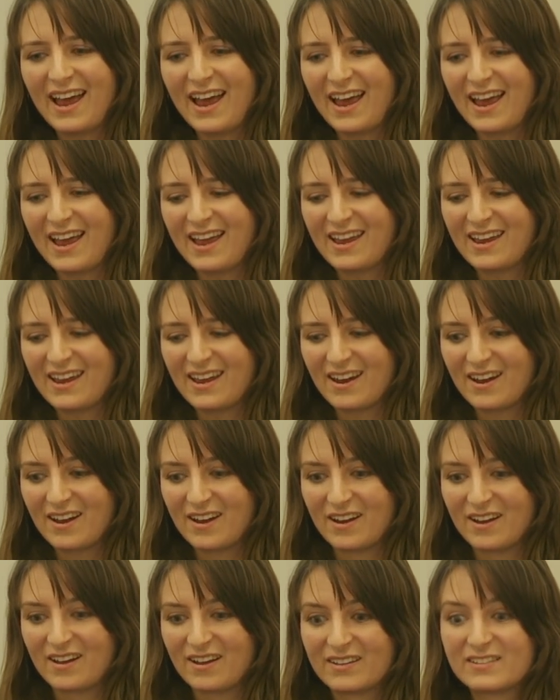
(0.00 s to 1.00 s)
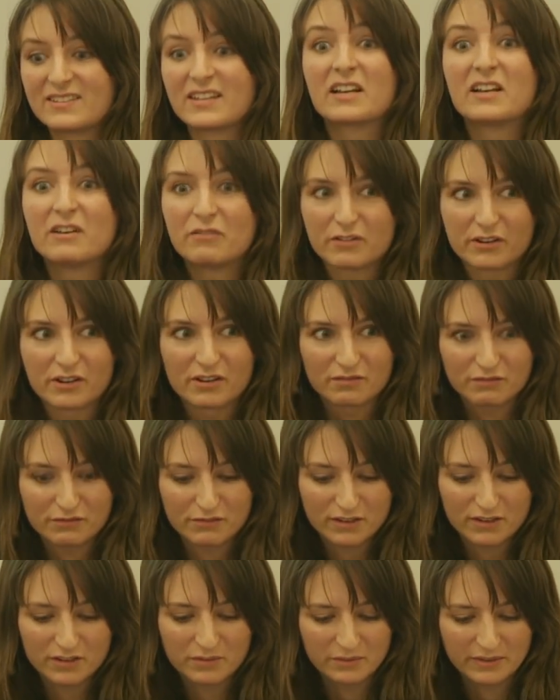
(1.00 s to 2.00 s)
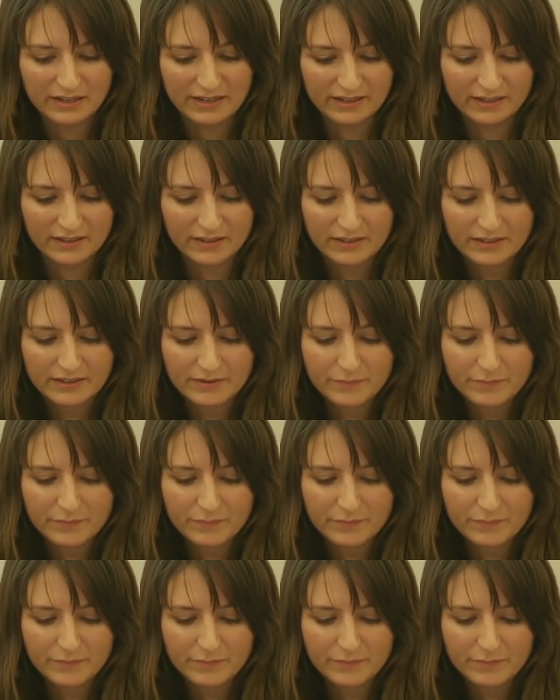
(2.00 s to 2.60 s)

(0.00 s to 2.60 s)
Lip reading: a significant following?